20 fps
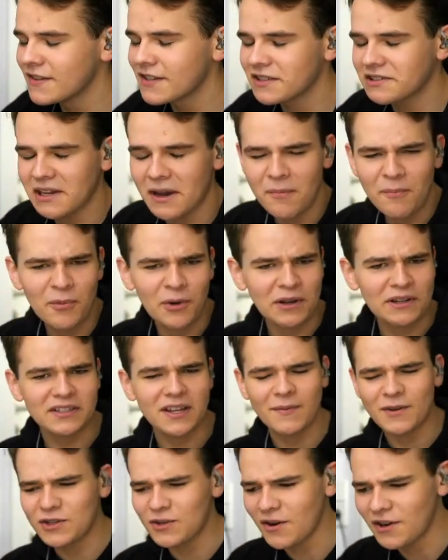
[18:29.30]
in the
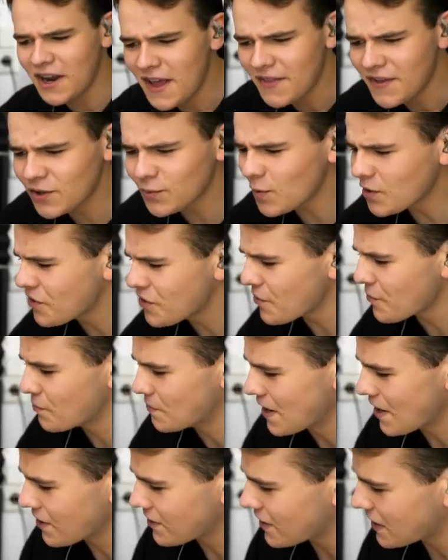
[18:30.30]
737-200. This was the
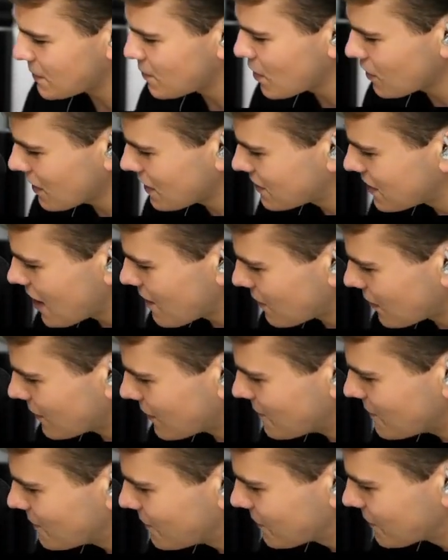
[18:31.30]
weirdest experience
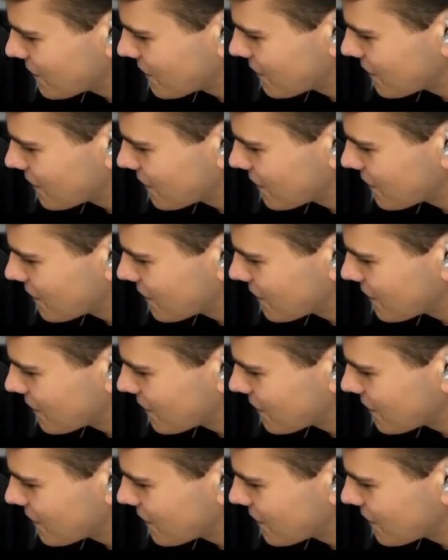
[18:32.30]
ever.